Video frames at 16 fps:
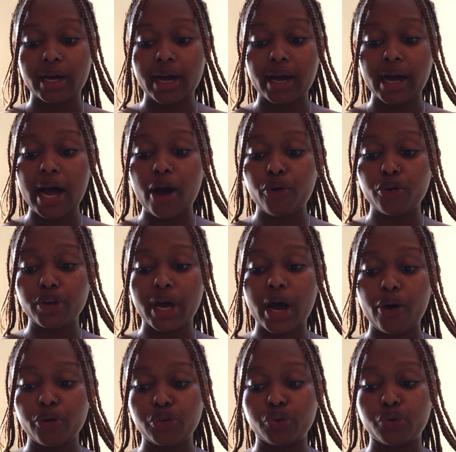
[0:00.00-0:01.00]

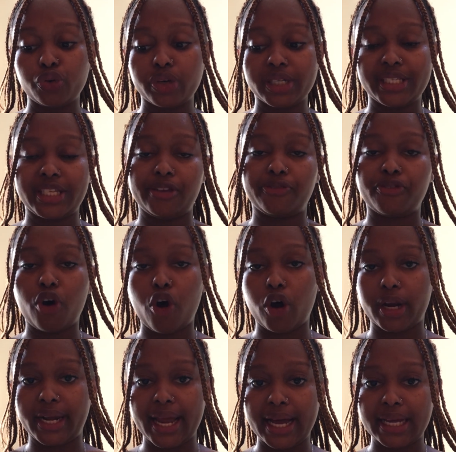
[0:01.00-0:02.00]
how you receive
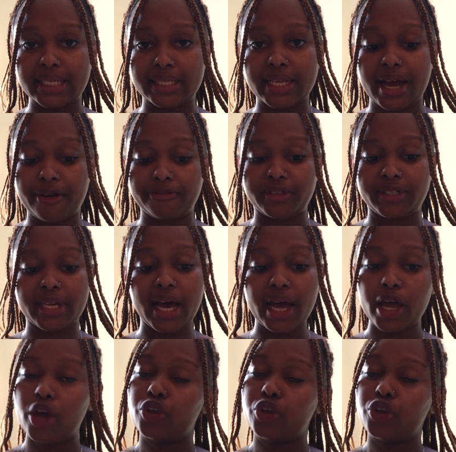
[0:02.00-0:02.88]
orders after